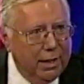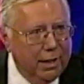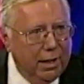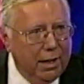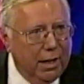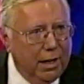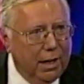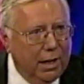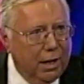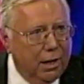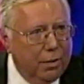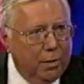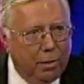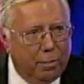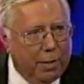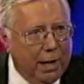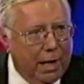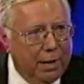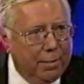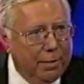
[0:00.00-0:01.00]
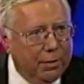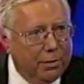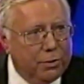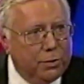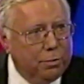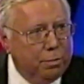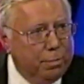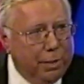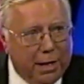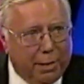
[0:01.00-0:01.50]

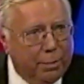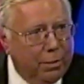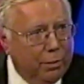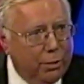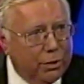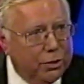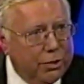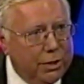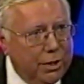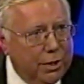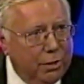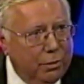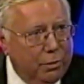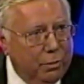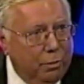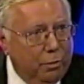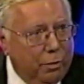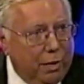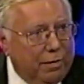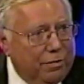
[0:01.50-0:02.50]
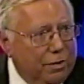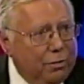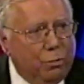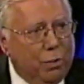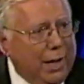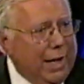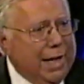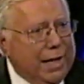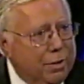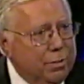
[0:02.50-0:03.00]
Obama's people were, Reverend
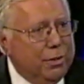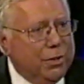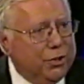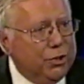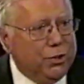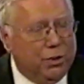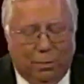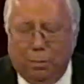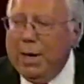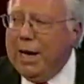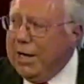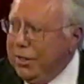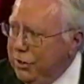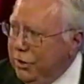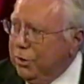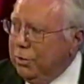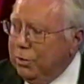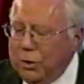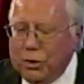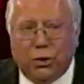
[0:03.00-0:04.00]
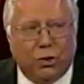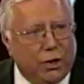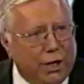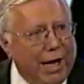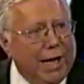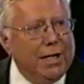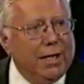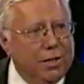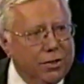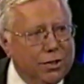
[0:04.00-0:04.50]
Wright was
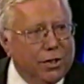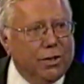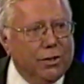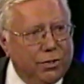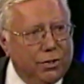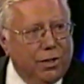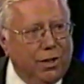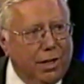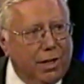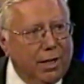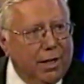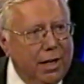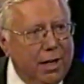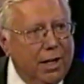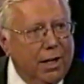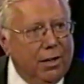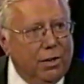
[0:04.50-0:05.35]
challenging Sean.